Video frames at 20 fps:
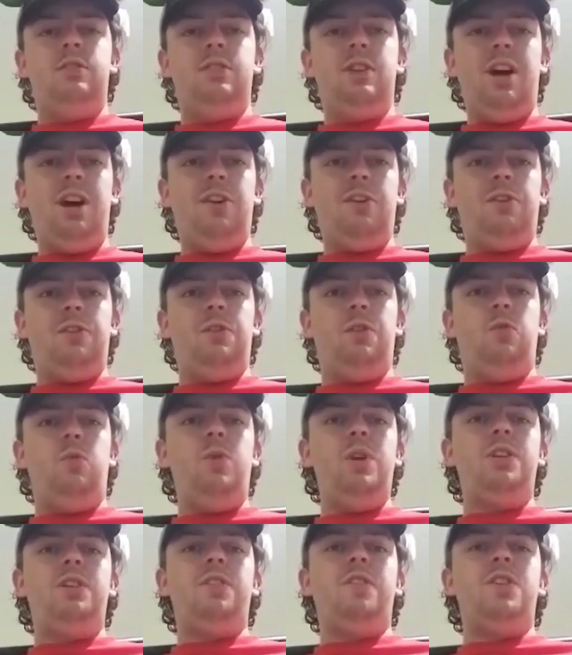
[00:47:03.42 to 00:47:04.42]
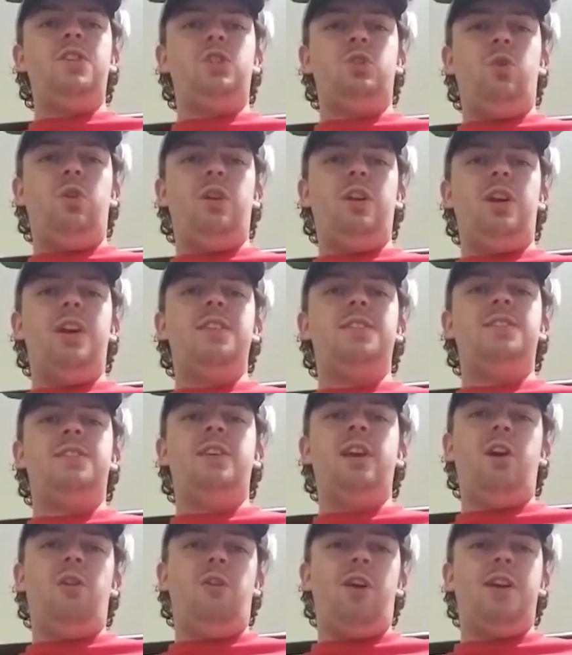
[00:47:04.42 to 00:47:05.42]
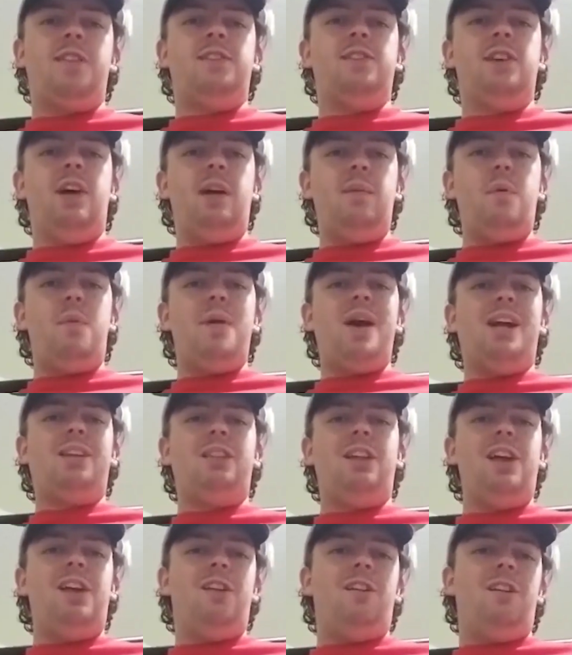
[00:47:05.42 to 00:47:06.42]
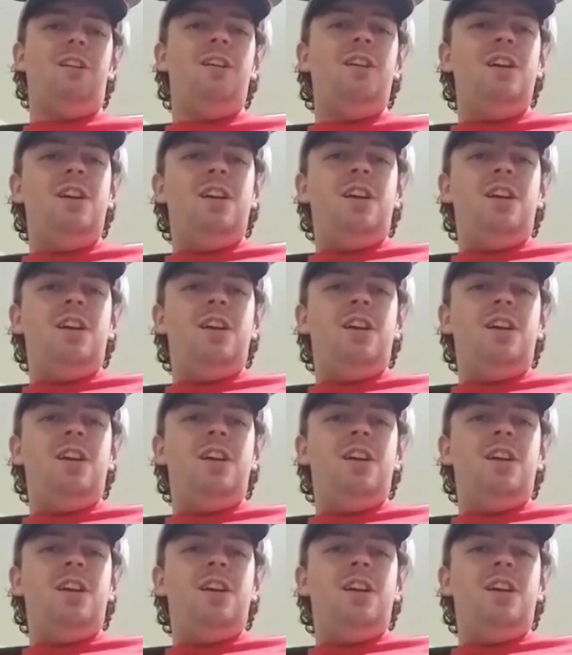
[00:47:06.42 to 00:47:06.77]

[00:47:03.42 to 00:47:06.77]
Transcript: Donald went to the store to get cigarettes. I'll be back later.